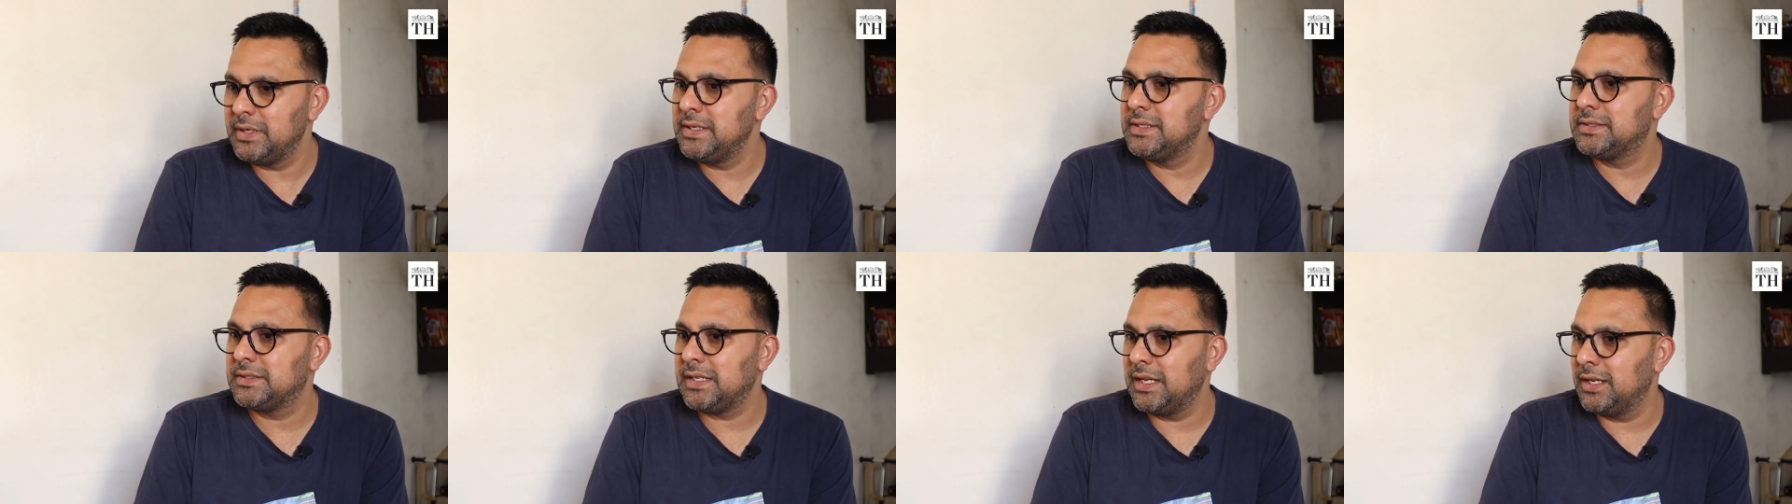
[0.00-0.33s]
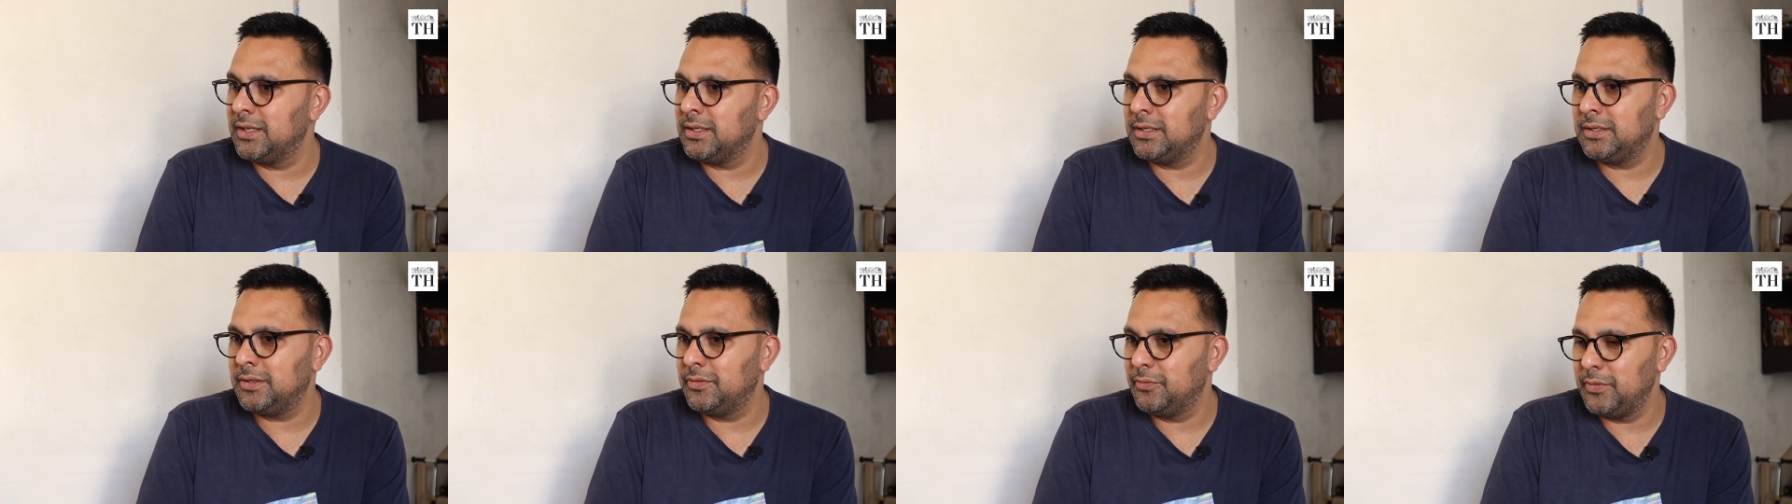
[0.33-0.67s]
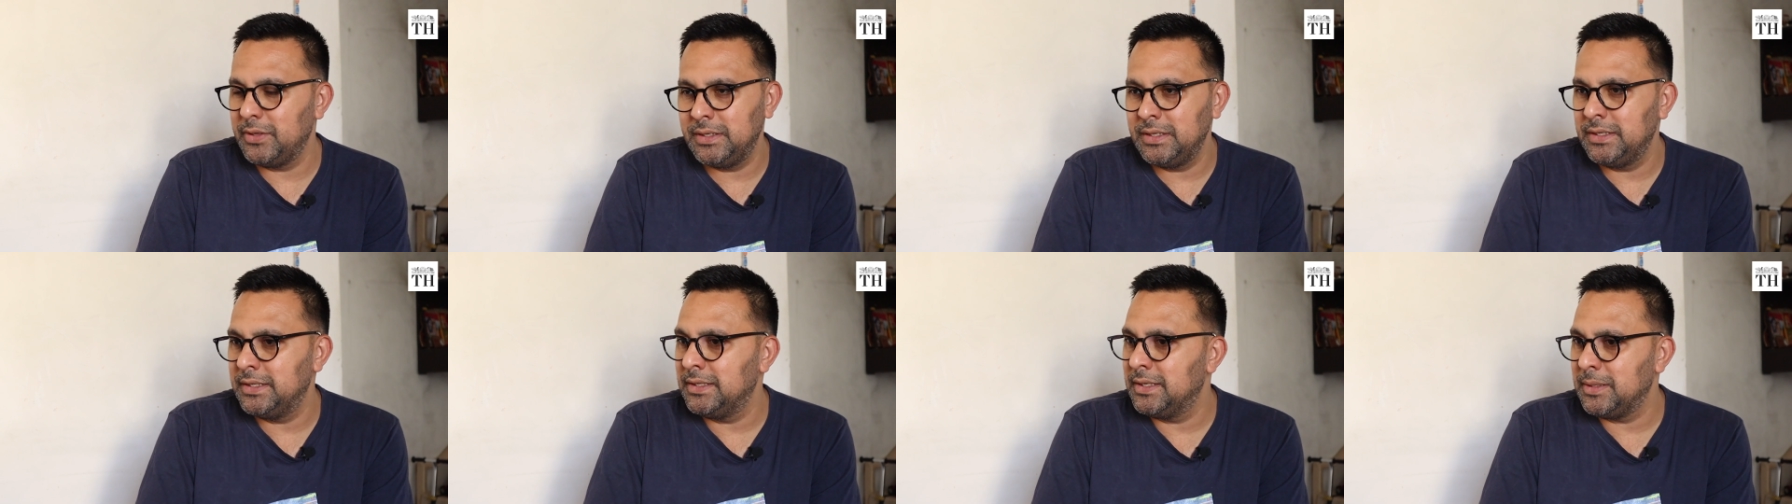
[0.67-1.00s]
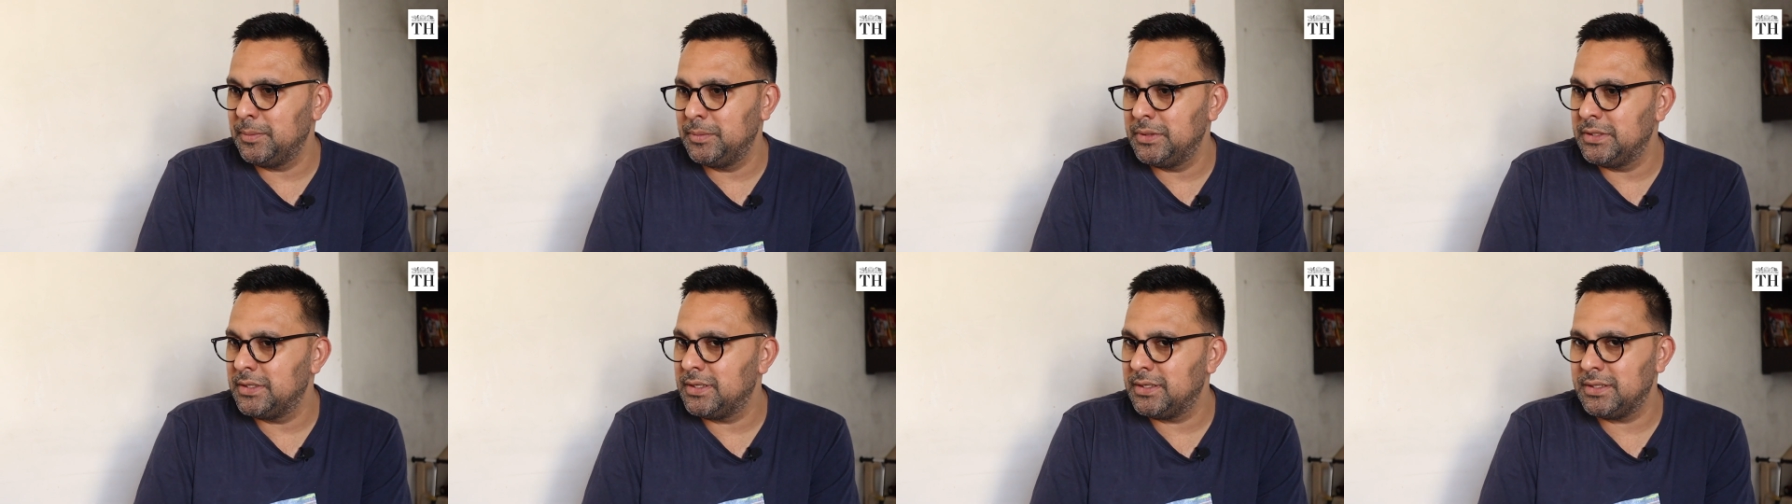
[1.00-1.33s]

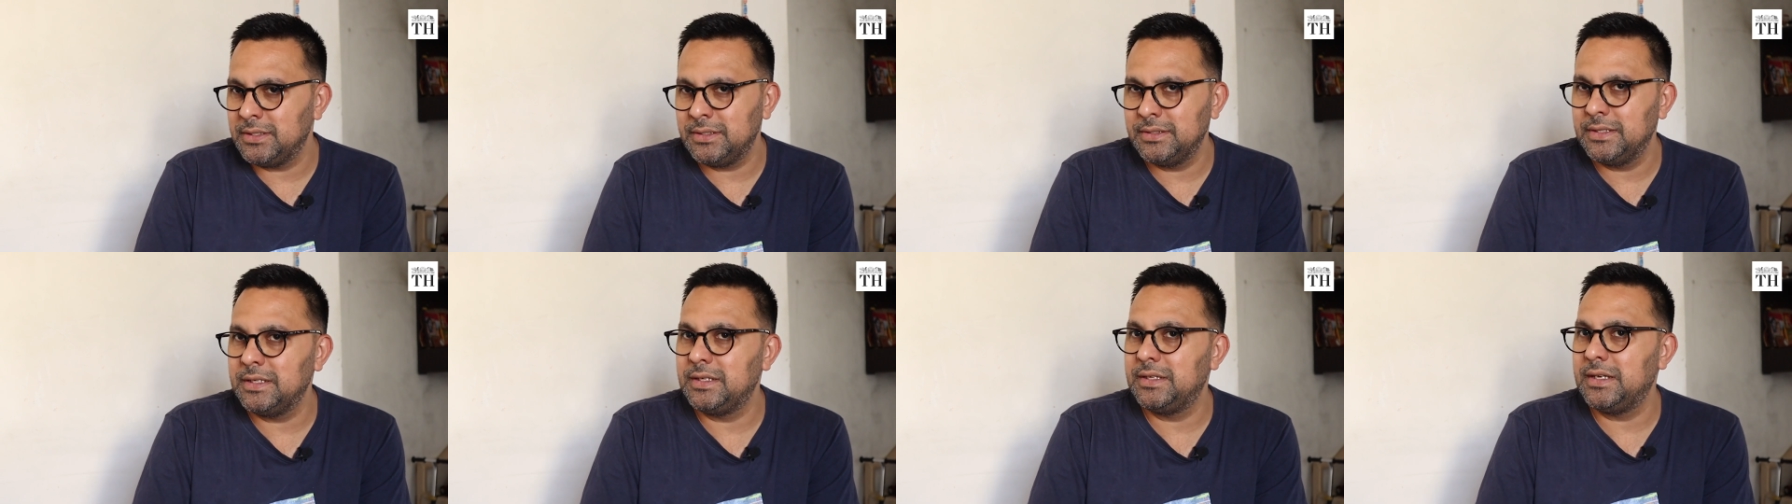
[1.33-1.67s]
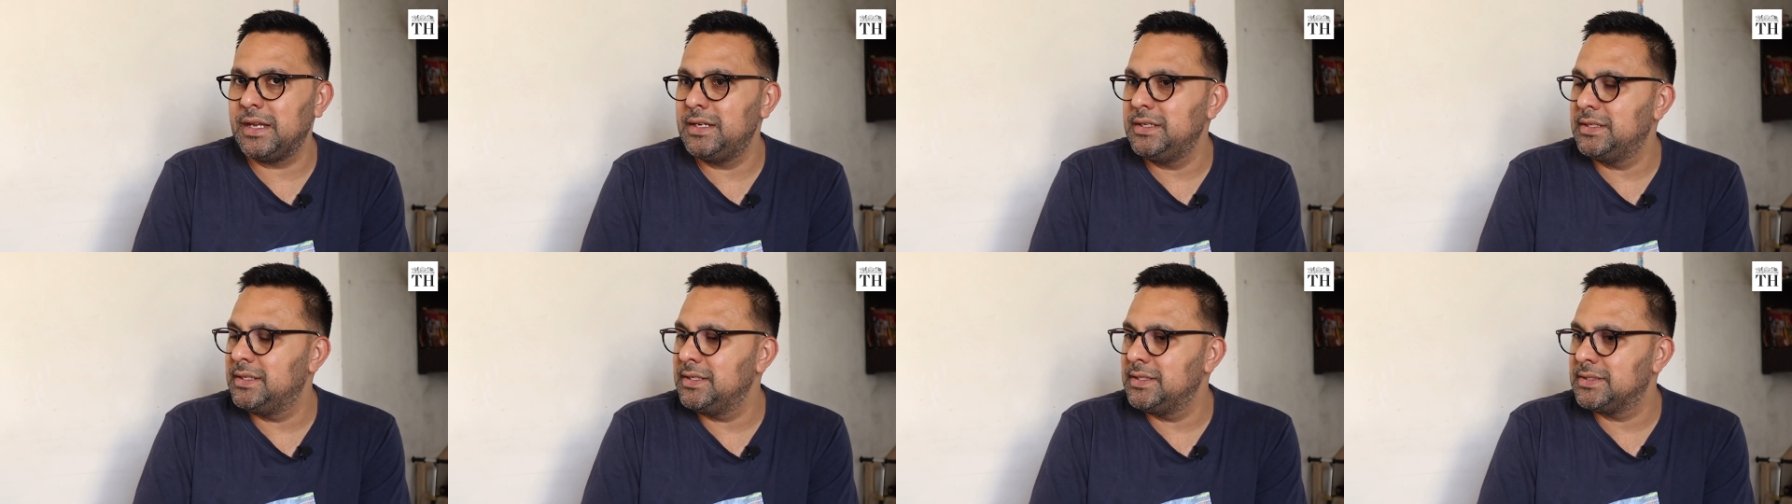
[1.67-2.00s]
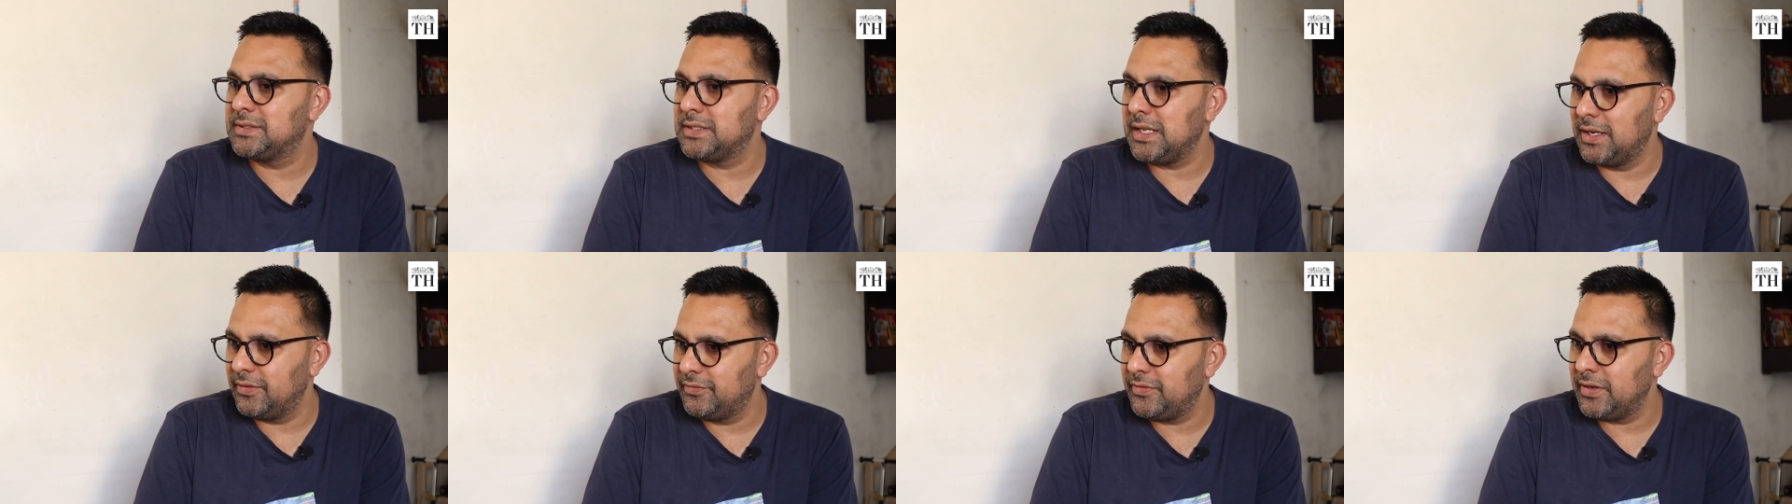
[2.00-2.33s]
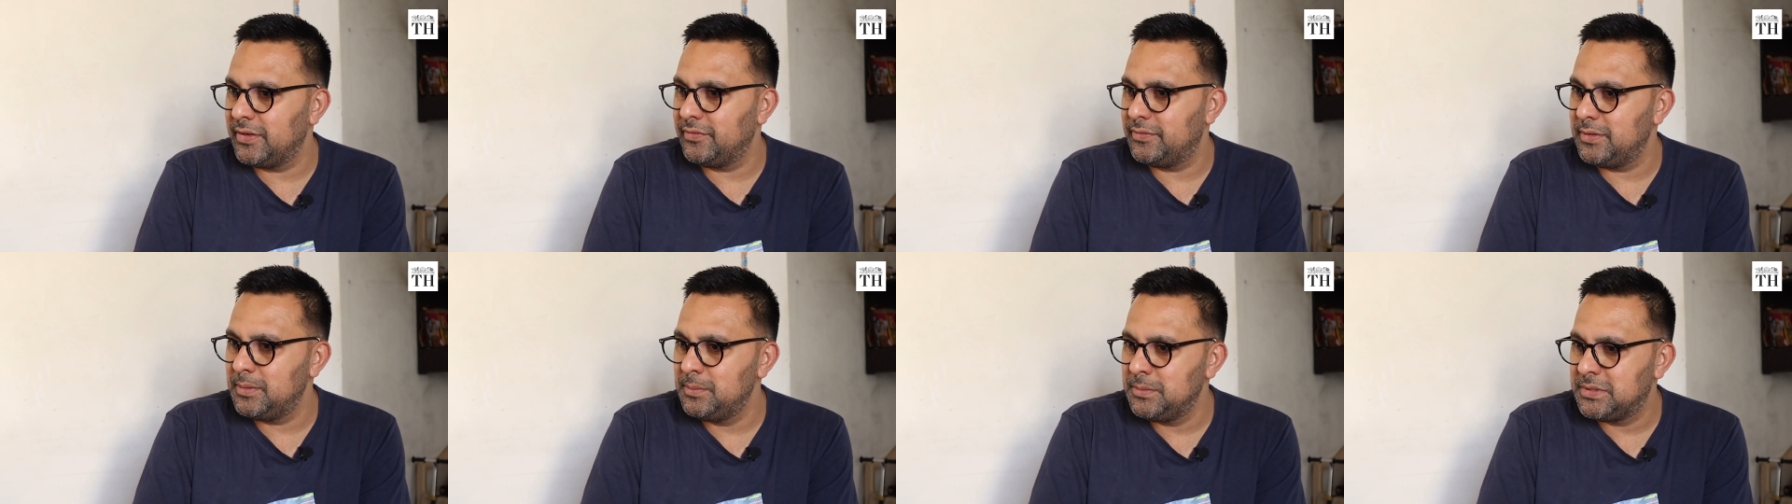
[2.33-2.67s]
90s
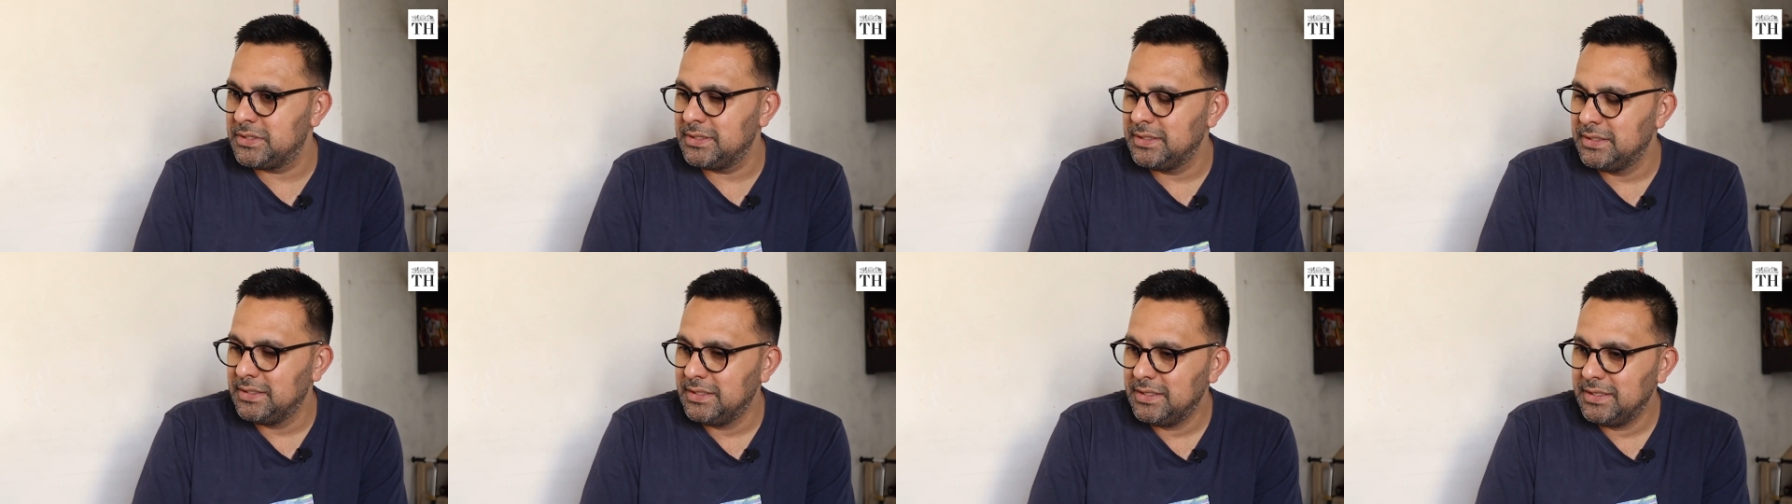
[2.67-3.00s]
sci-fi films.